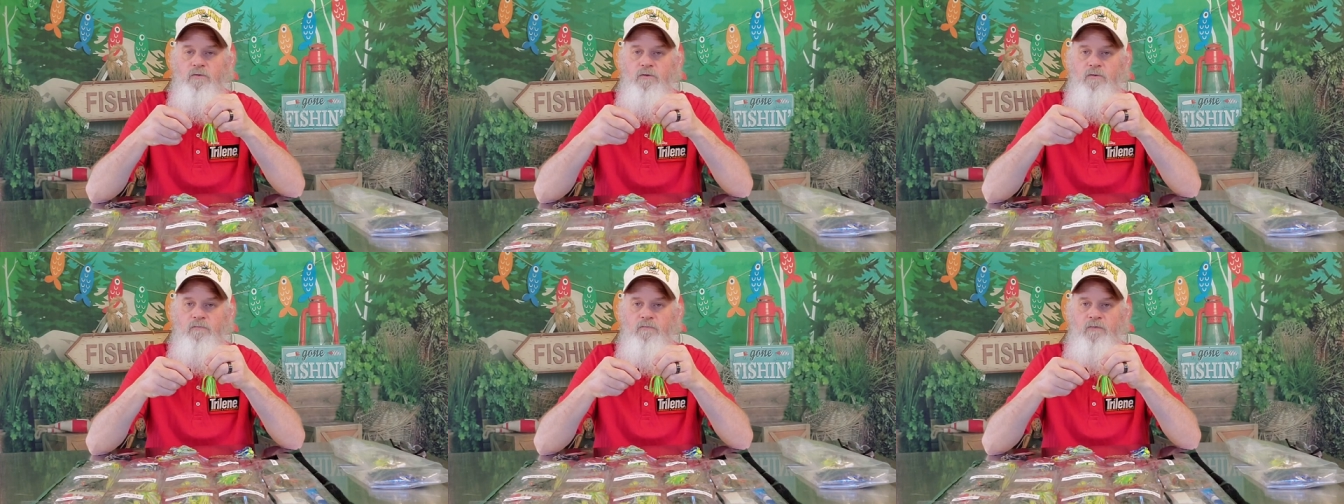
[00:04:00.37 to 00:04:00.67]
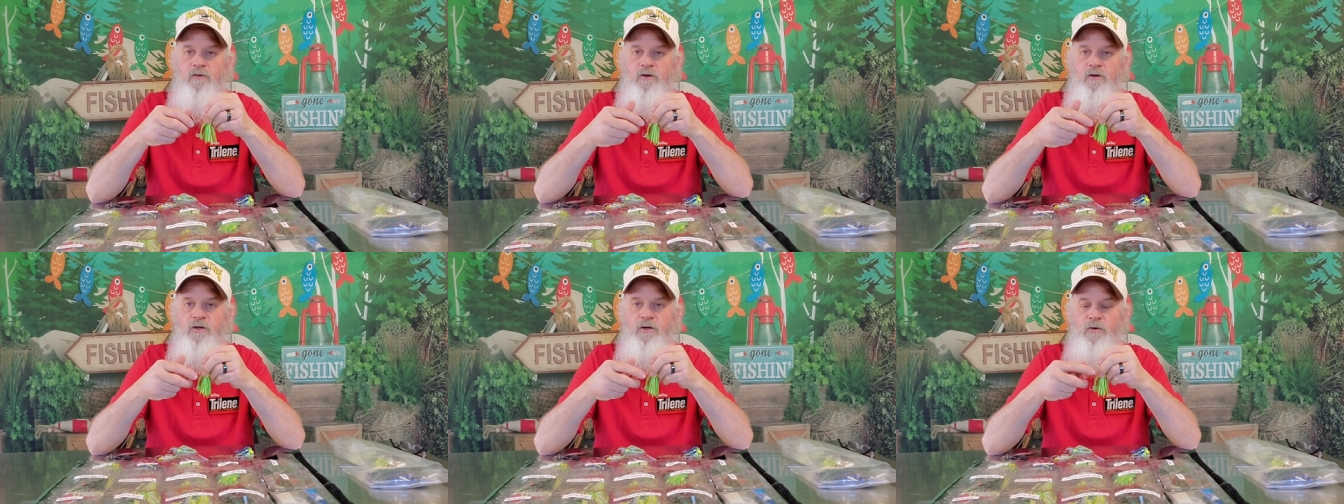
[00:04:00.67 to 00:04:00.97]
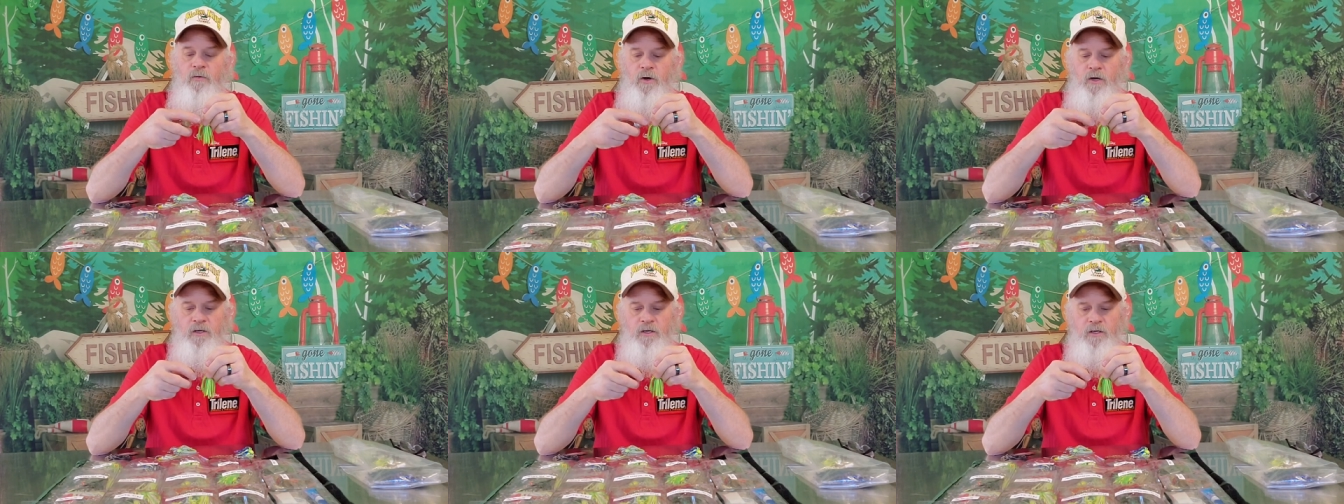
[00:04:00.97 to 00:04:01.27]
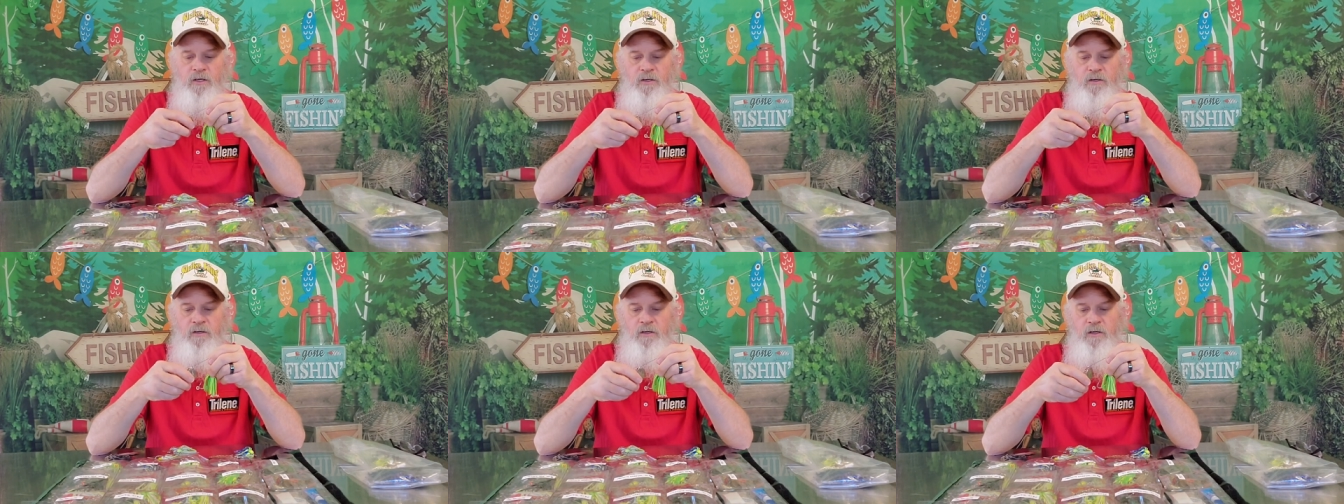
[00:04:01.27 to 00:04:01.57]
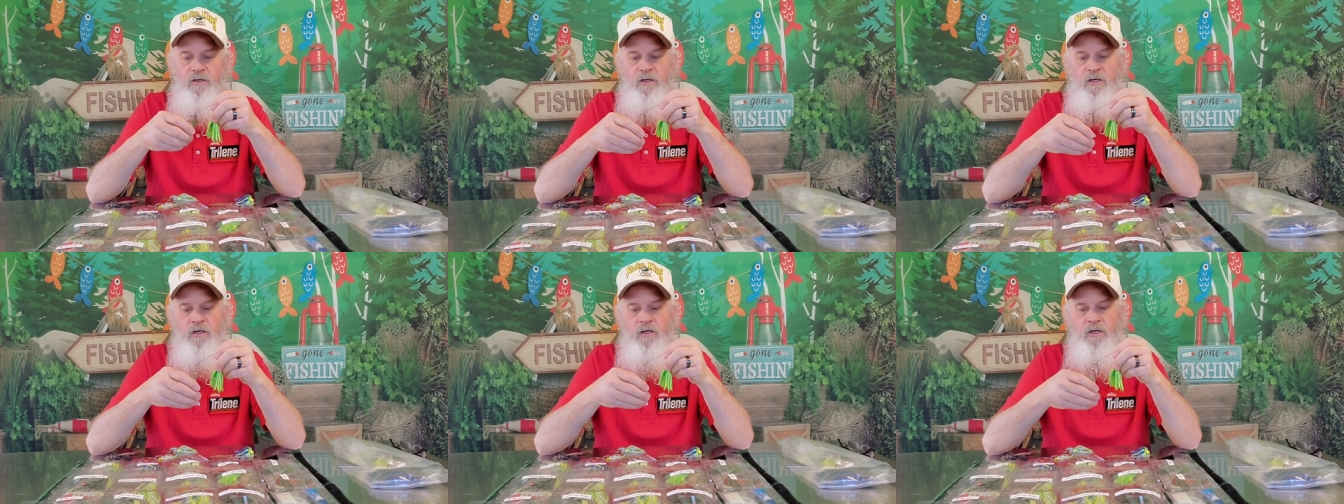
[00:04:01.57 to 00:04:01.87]
video I did
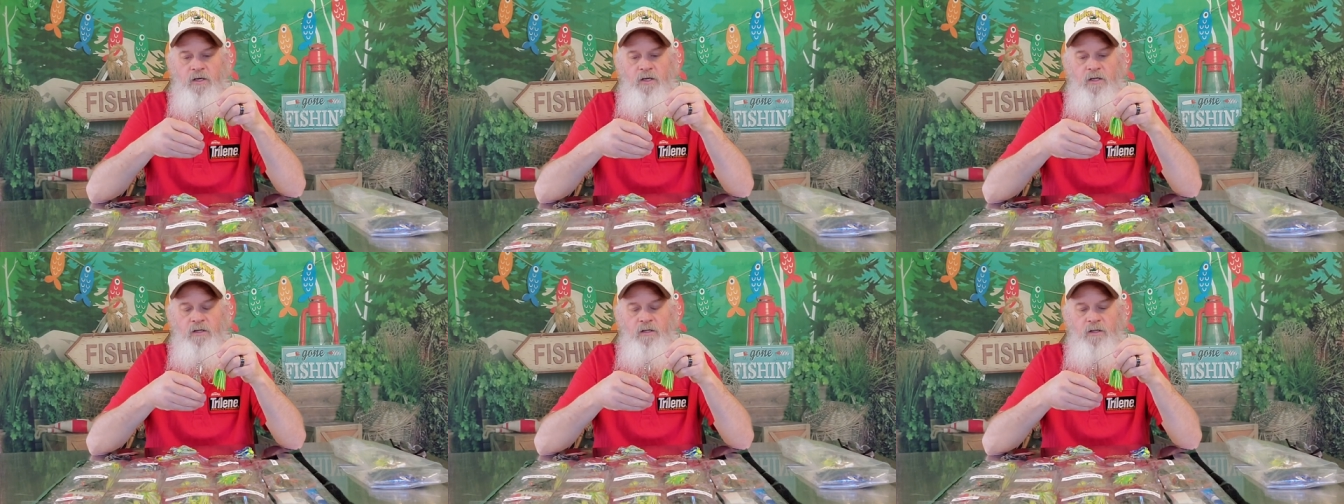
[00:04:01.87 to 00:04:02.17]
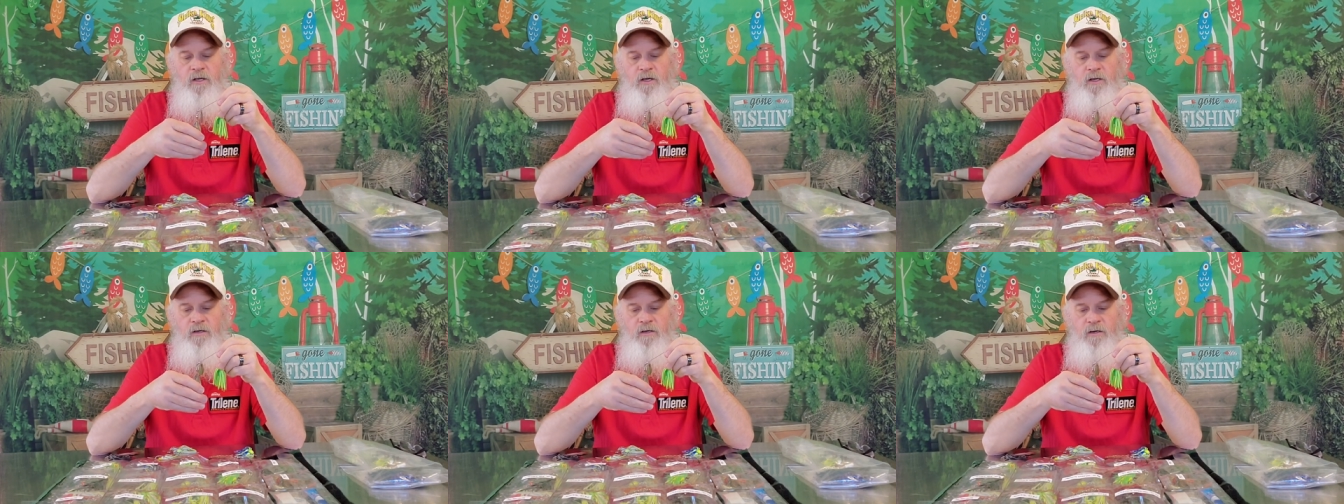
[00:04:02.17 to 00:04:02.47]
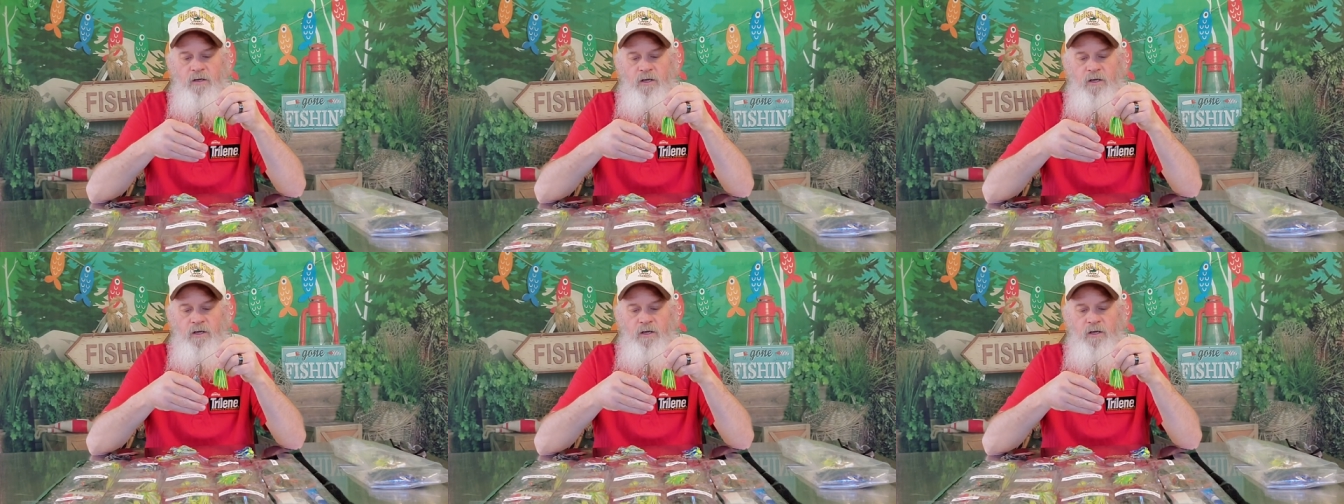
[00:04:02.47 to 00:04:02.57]
that